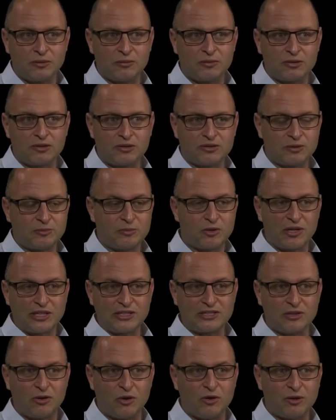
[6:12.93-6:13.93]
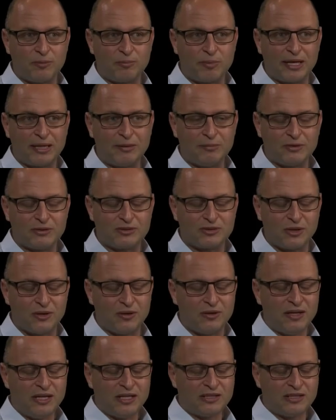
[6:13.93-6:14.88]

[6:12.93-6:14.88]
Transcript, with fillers: I'm because I'm not actually on the payment. So